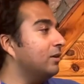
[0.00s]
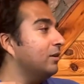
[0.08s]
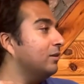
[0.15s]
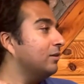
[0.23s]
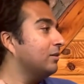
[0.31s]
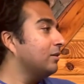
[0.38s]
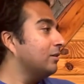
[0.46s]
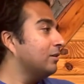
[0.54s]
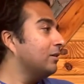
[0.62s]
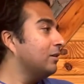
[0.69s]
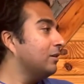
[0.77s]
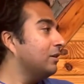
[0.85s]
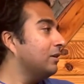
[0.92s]
cake.
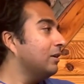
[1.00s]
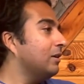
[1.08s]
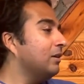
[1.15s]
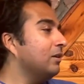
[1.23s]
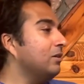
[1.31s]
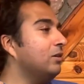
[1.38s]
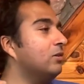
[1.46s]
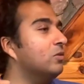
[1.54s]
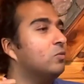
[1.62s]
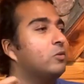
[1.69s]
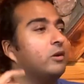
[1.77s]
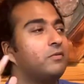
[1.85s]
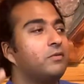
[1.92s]
You know,
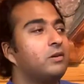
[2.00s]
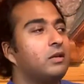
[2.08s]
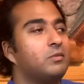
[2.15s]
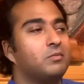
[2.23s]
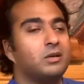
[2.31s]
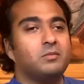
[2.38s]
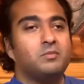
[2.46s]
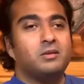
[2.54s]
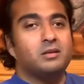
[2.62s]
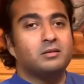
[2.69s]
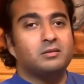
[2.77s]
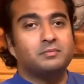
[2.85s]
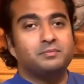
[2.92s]
whatever it might
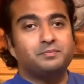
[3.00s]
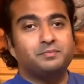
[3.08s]
be.